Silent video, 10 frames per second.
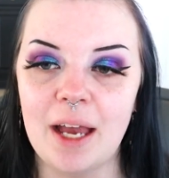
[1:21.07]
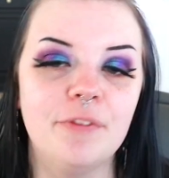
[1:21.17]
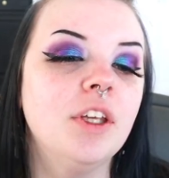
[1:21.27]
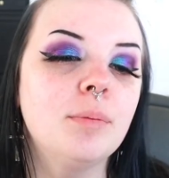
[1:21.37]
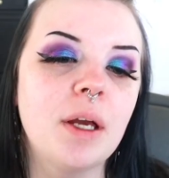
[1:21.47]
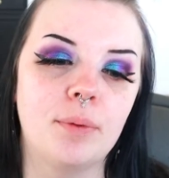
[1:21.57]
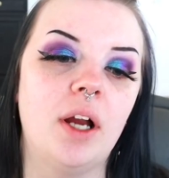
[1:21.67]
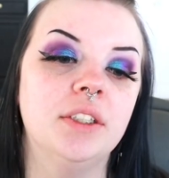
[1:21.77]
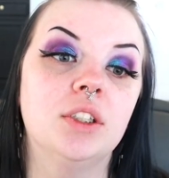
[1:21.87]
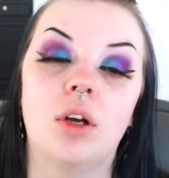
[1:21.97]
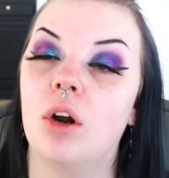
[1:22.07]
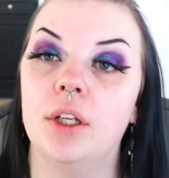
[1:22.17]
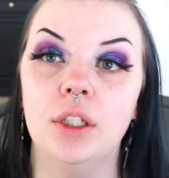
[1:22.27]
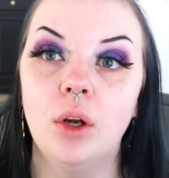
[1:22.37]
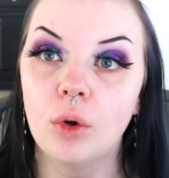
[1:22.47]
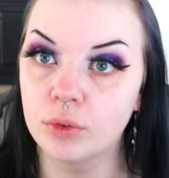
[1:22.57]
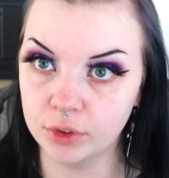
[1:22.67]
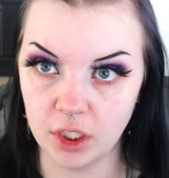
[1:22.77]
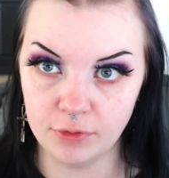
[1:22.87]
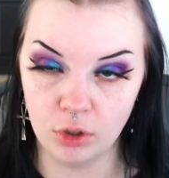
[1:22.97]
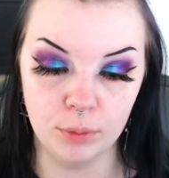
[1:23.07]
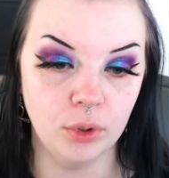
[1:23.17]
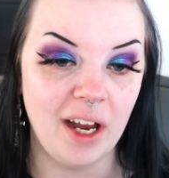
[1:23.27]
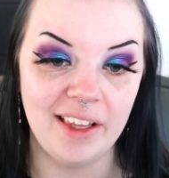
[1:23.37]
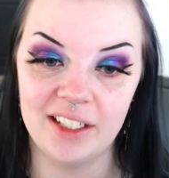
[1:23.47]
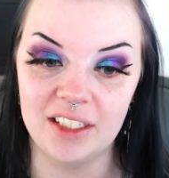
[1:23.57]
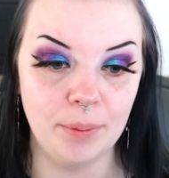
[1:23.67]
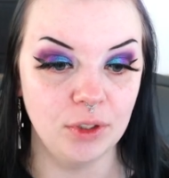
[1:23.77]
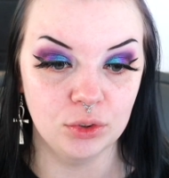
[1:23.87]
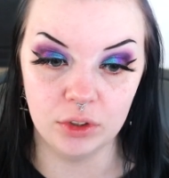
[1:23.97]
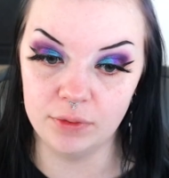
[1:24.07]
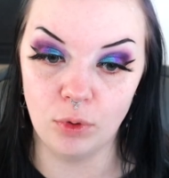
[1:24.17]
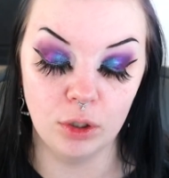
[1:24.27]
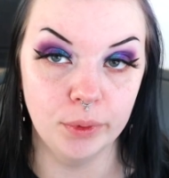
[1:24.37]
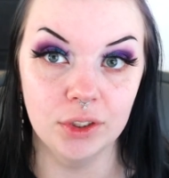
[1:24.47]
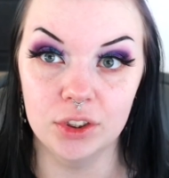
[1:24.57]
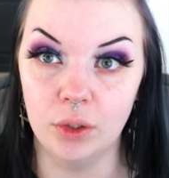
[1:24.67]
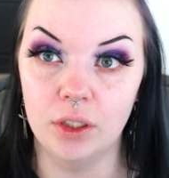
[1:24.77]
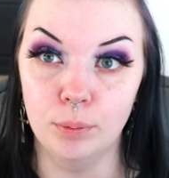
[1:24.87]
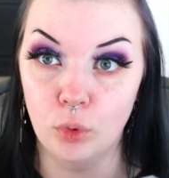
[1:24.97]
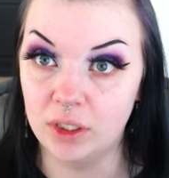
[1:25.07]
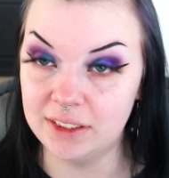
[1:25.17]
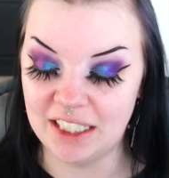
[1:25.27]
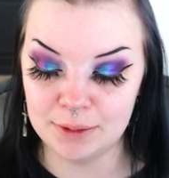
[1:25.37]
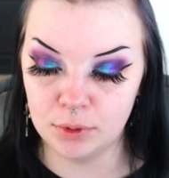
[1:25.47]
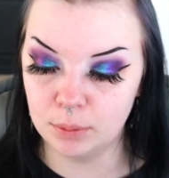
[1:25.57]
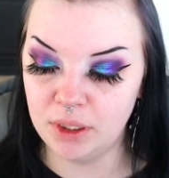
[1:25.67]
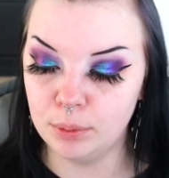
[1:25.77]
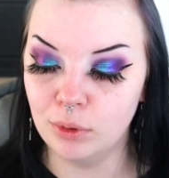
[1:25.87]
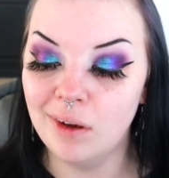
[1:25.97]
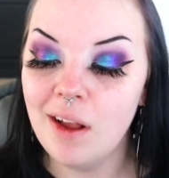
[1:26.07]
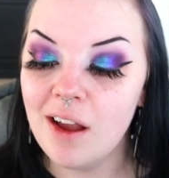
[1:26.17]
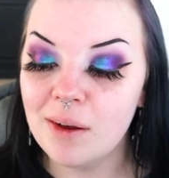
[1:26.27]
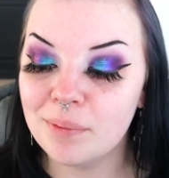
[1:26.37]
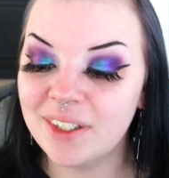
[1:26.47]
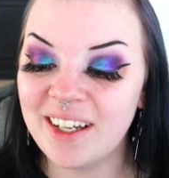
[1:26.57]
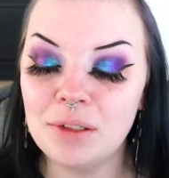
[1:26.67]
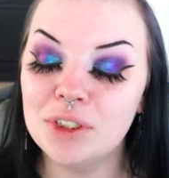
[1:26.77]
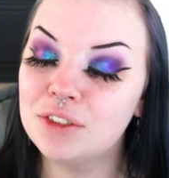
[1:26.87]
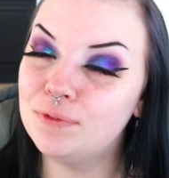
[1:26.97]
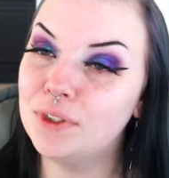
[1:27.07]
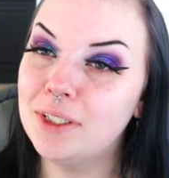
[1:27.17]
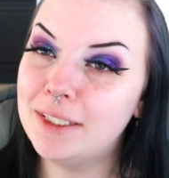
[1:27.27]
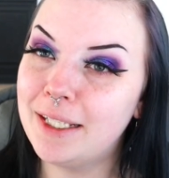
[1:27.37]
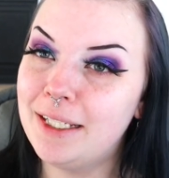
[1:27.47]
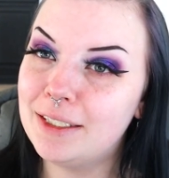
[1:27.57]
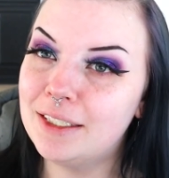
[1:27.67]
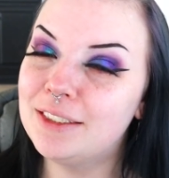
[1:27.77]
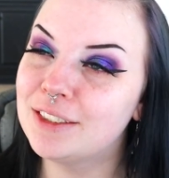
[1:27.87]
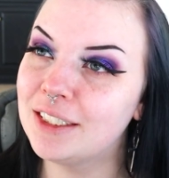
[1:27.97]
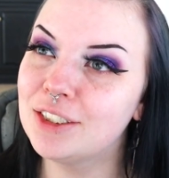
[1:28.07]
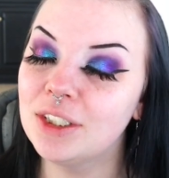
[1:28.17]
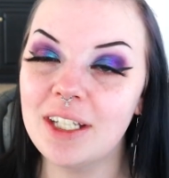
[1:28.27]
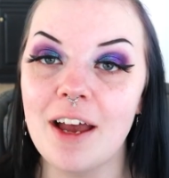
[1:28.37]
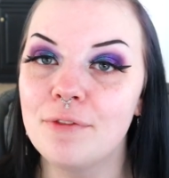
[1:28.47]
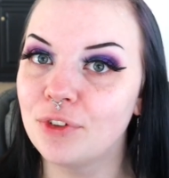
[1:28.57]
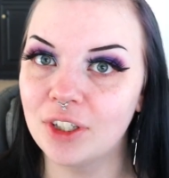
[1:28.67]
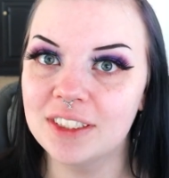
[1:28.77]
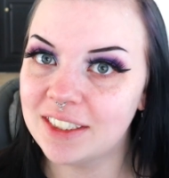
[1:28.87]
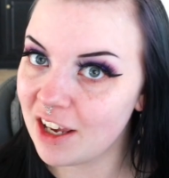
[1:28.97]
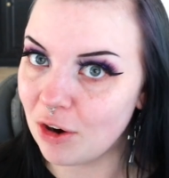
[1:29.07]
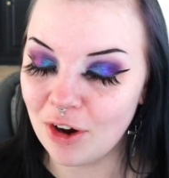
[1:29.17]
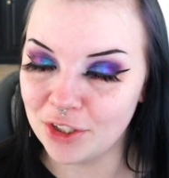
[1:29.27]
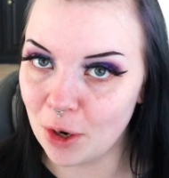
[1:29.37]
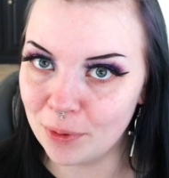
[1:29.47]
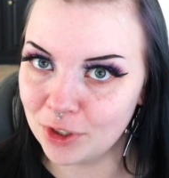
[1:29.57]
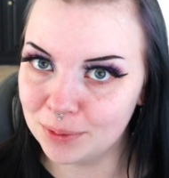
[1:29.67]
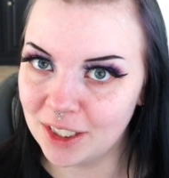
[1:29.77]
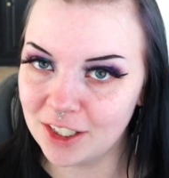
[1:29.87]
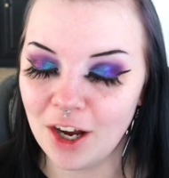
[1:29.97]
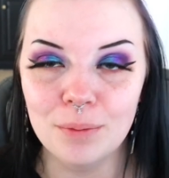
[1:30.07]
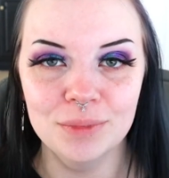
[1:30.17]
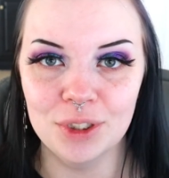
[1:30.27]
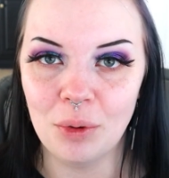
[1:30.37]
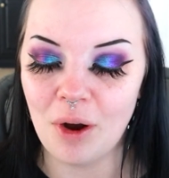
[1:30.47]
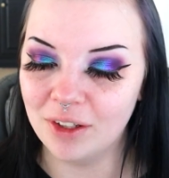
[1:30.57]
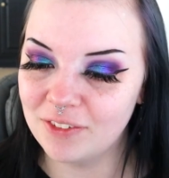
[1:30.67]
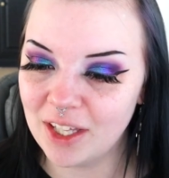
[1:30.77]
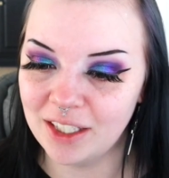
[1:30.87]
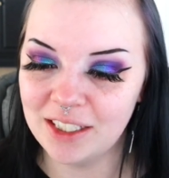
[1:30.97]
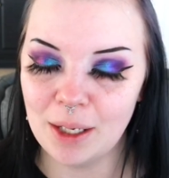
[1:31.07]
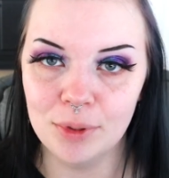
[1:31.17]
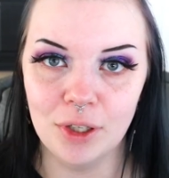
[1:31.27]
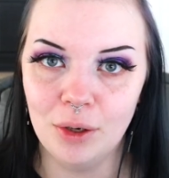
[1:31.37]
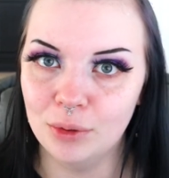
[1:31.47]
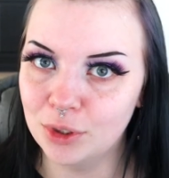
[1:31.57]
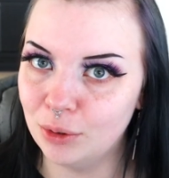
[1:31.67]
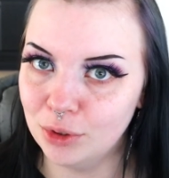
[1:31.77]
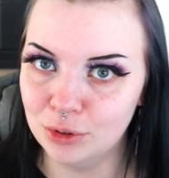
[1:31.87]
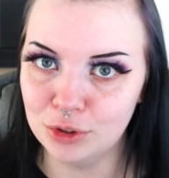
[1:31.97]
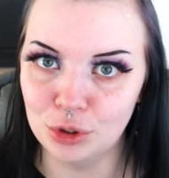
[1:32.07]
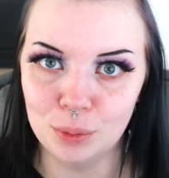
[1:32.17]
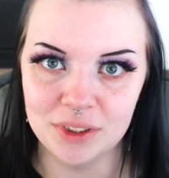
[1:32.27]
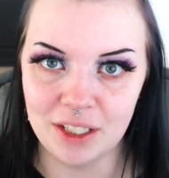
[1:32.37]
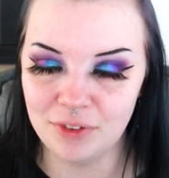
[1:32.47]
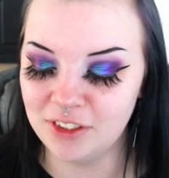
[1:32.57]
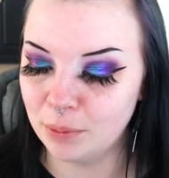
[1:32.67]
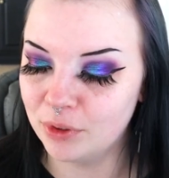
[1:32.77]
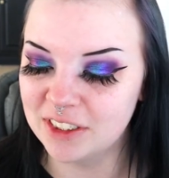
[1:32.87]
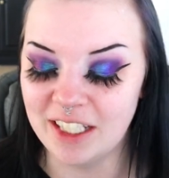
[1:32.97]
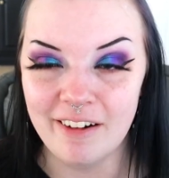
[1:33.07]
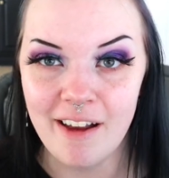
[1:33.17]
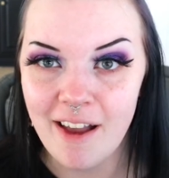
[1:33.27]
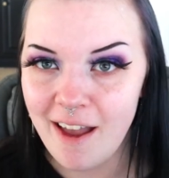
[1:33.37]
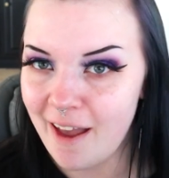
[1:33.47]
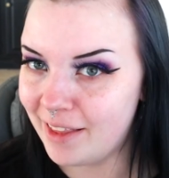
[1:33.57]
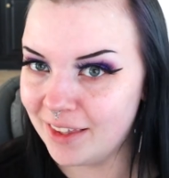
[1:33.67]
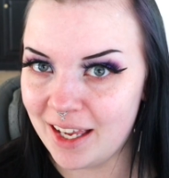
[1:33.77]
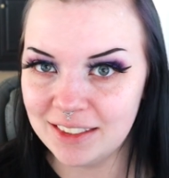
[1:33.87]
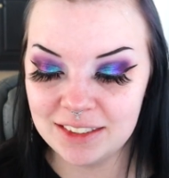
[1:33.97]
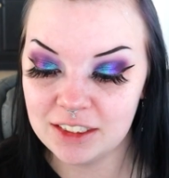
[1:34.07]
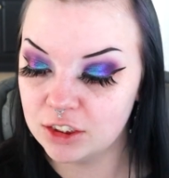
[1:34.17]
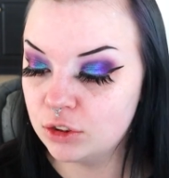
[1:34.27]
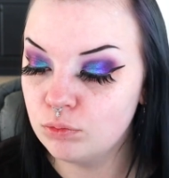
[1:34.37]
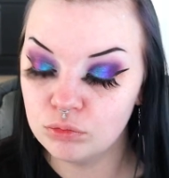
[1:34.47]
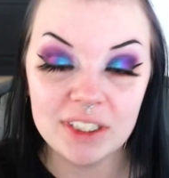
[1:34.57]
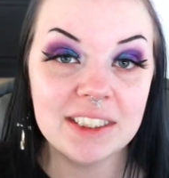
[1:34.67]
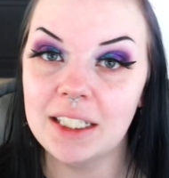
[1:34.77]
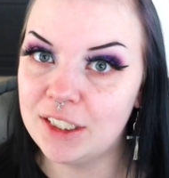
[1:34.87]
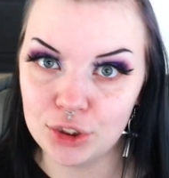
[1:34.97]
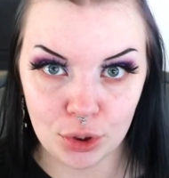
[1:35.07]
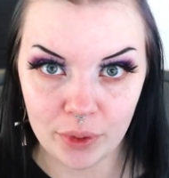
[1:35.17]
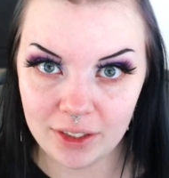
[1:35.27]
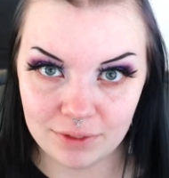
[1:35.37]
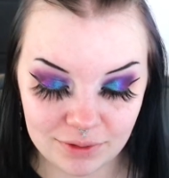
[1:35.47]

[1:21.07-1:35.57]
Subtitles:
I feel like my prices are already really affordable. I like to keep things really affordable so they're more accessible to people, but I'm just feeling like it's a good time for a sale on theopencrypt.com. So I'll leave that link down below, code YouTube, save 15%, and let's get into it.